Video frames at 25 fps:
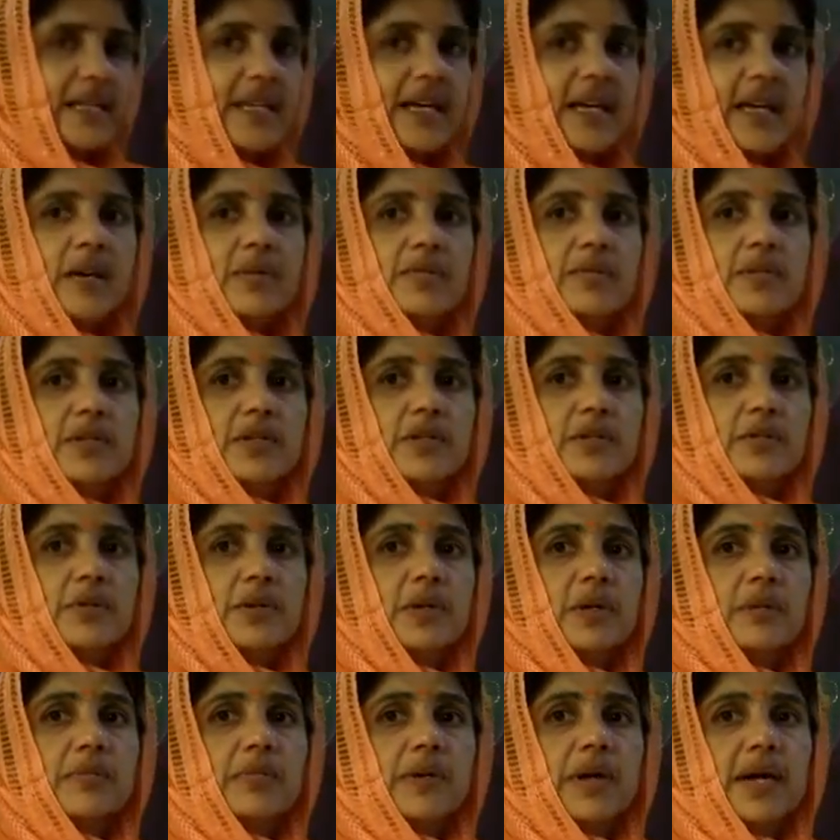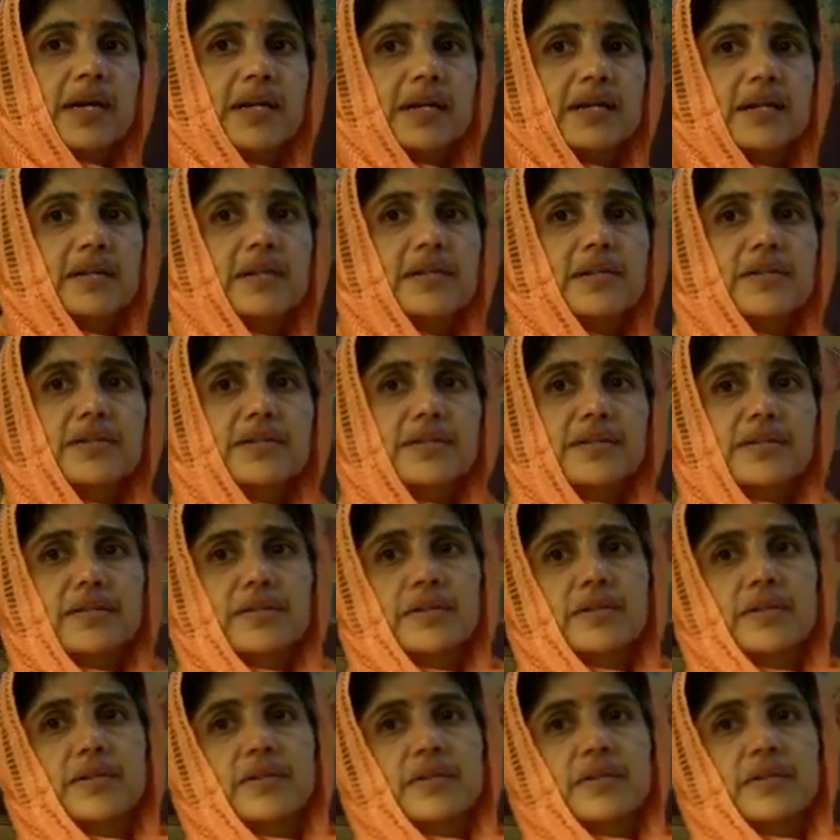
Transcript: the habitual patterns